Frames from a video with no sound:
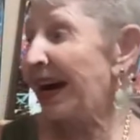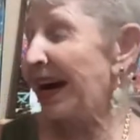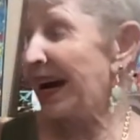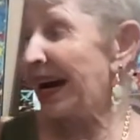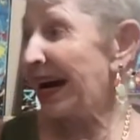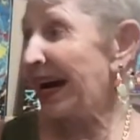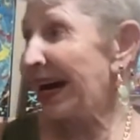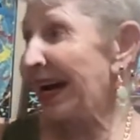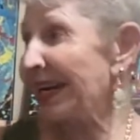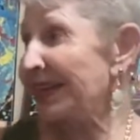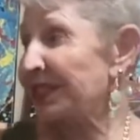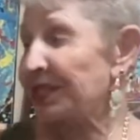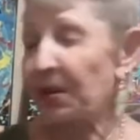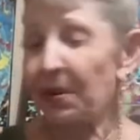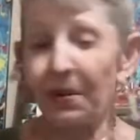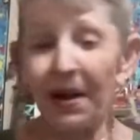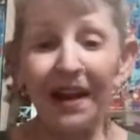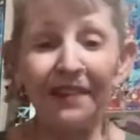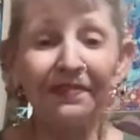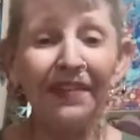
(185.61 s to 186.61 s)
Uh,
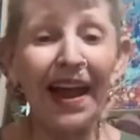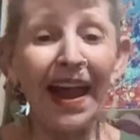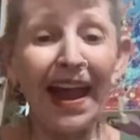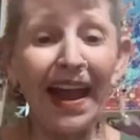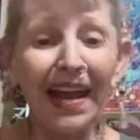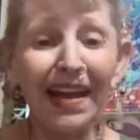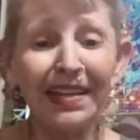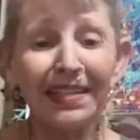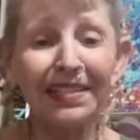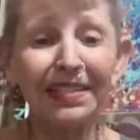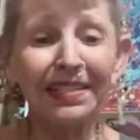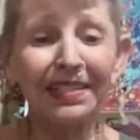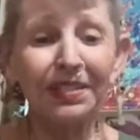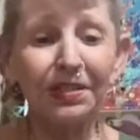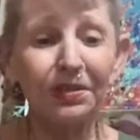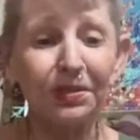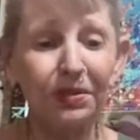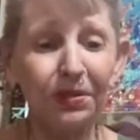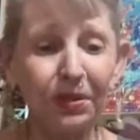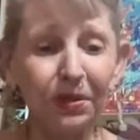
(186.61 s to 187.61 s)
so I've asked
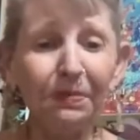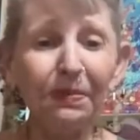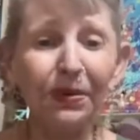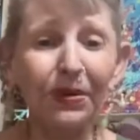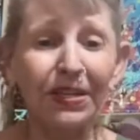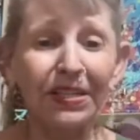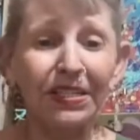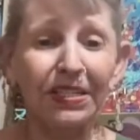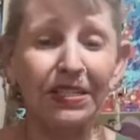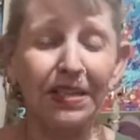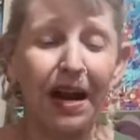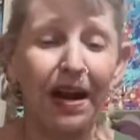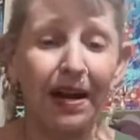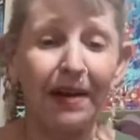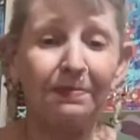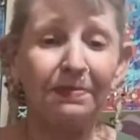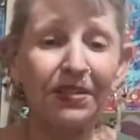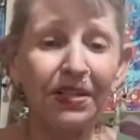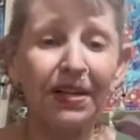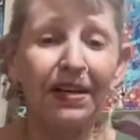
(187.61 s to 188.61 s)
numerous
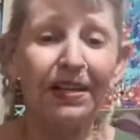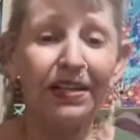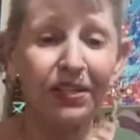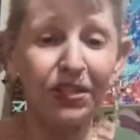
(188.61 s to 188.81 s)
times.